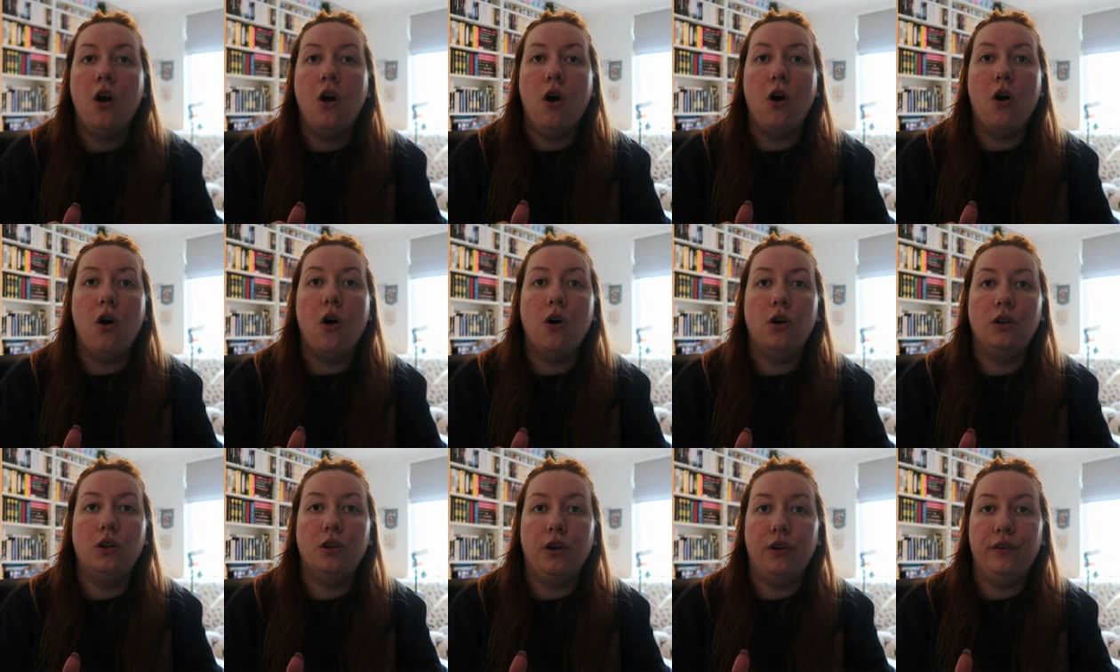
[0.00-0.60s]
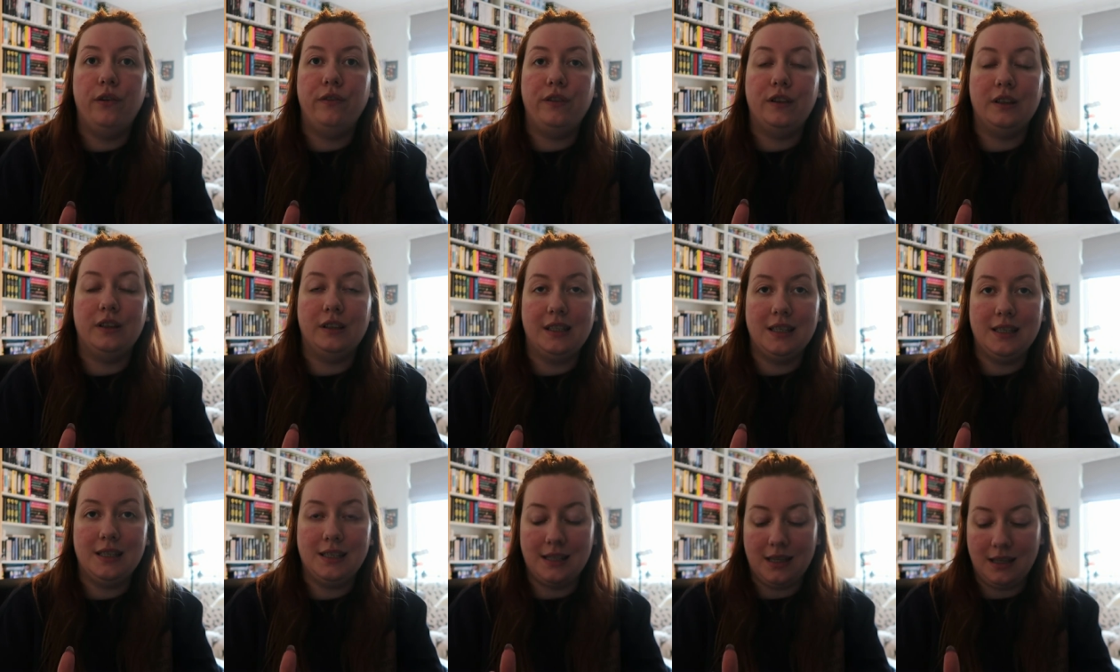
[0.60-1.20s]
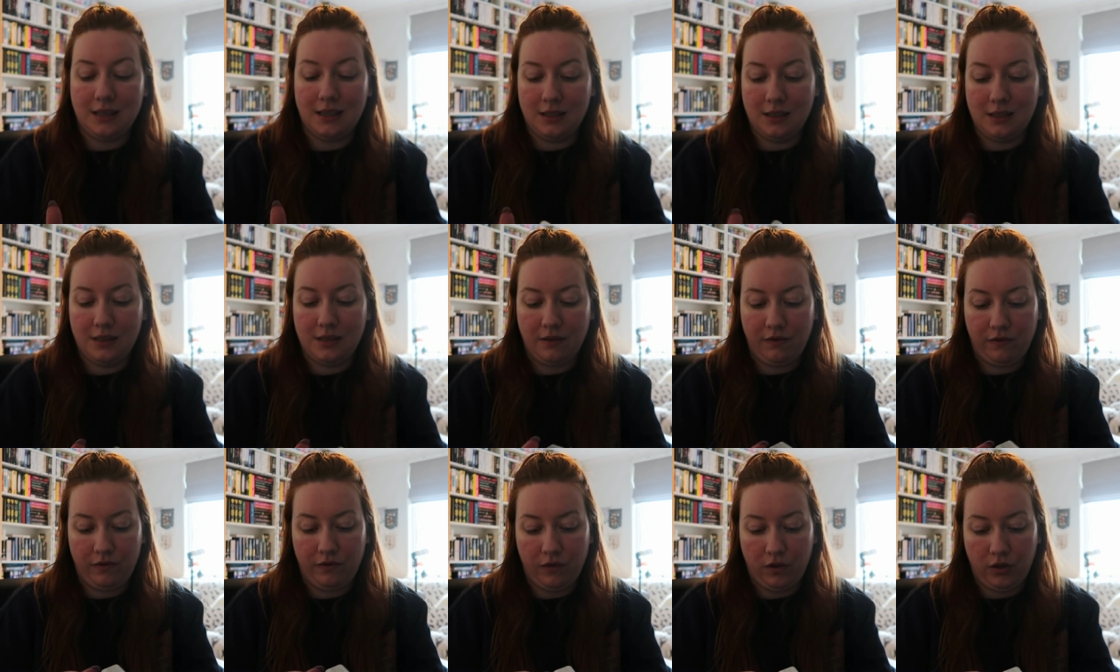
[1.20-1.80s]
all of the
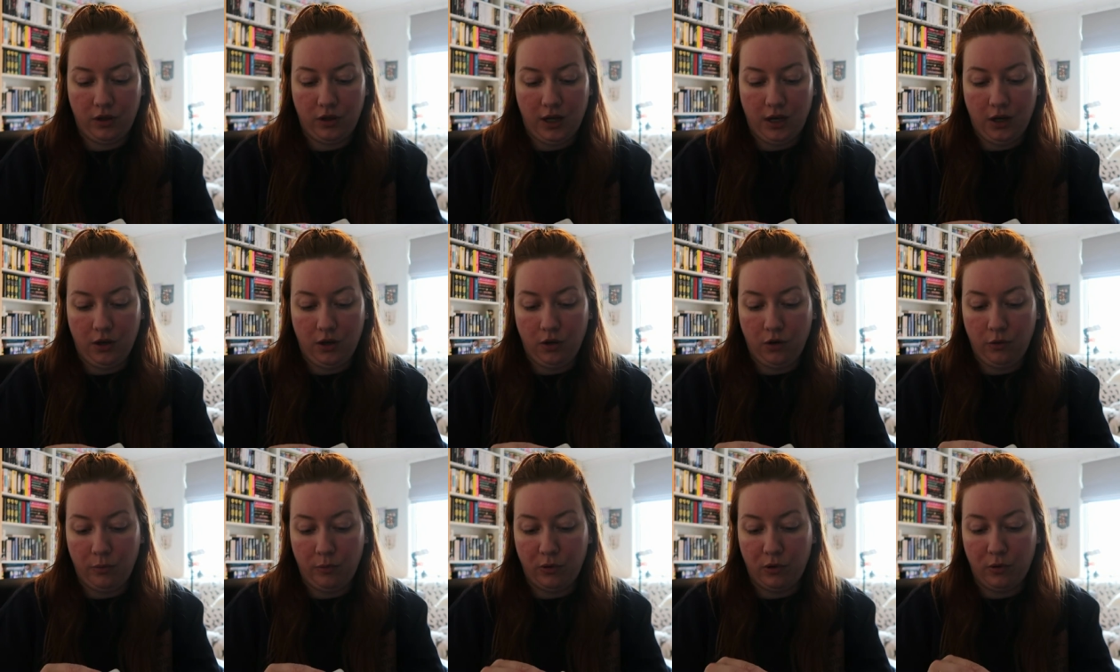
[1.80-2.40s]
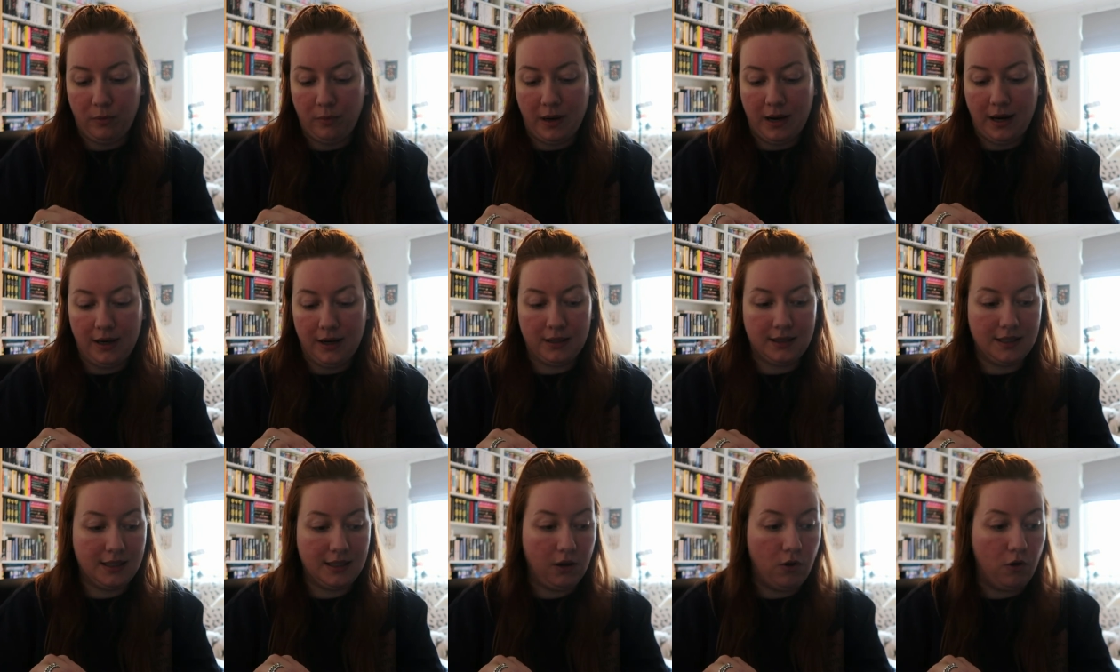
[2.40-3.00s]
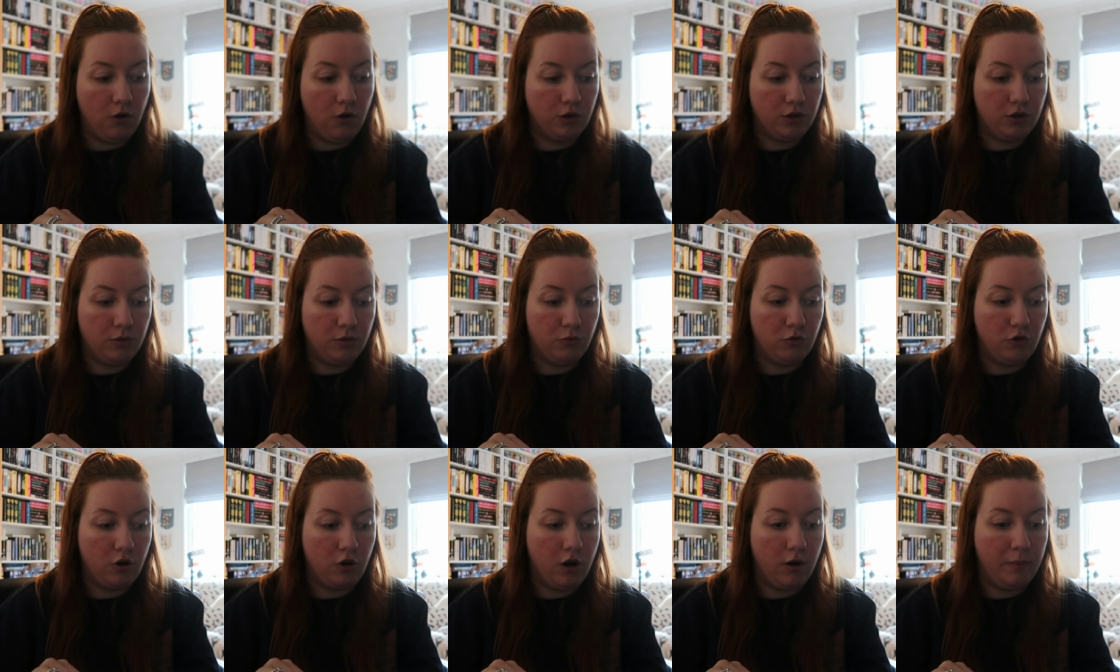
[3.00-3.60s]
listings for the new bookmarks, the
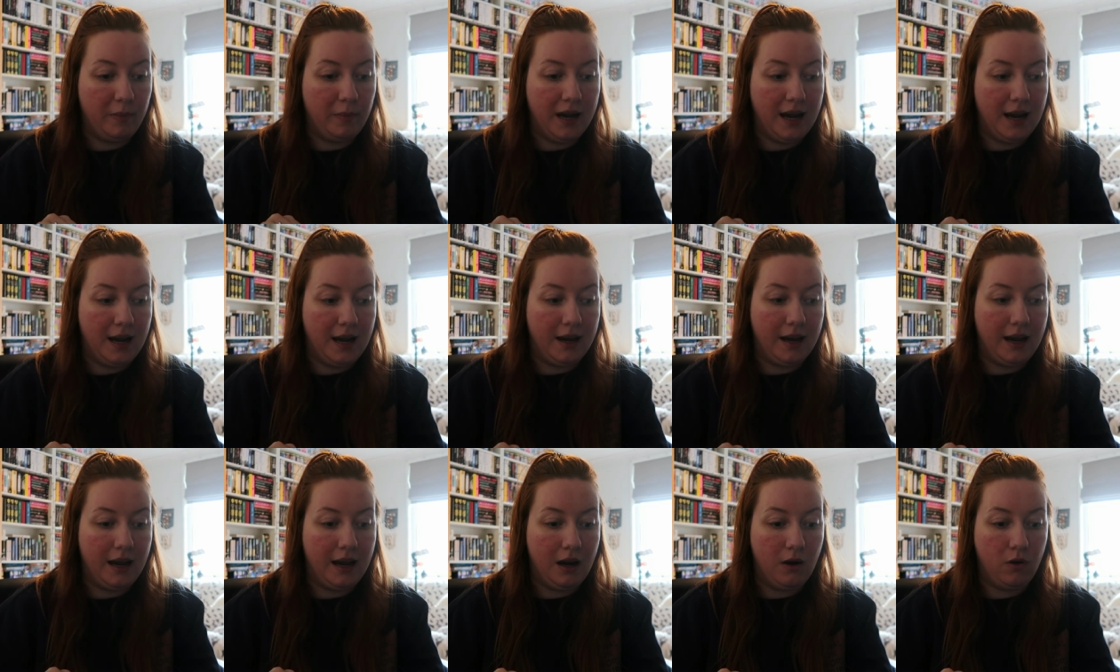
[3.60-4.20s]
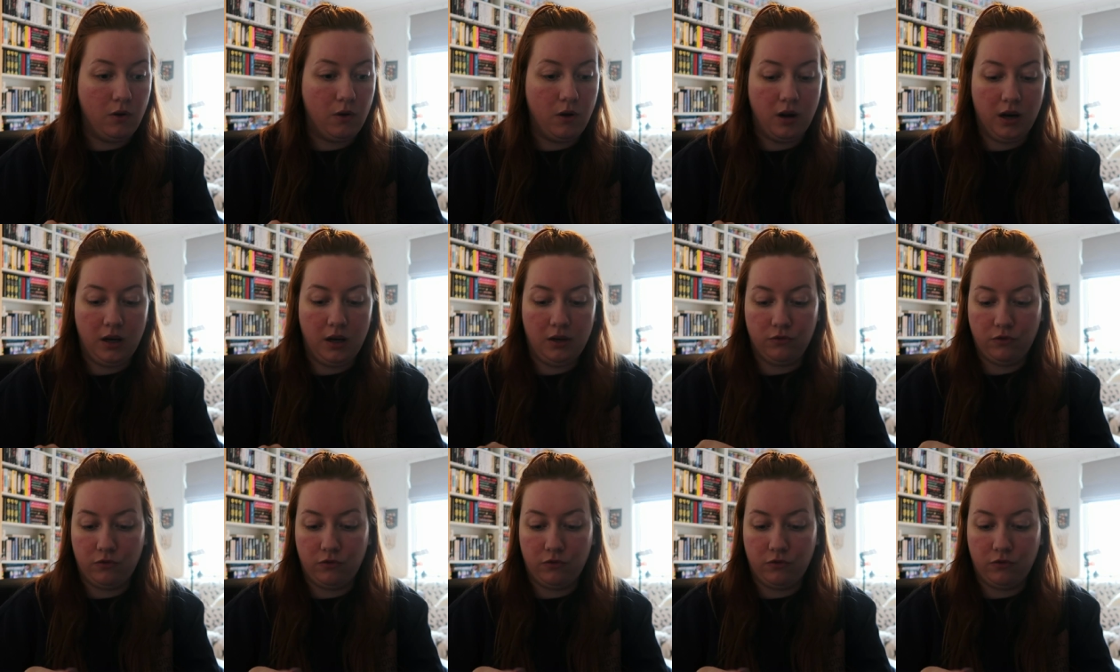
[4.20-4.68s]
autumn drop are now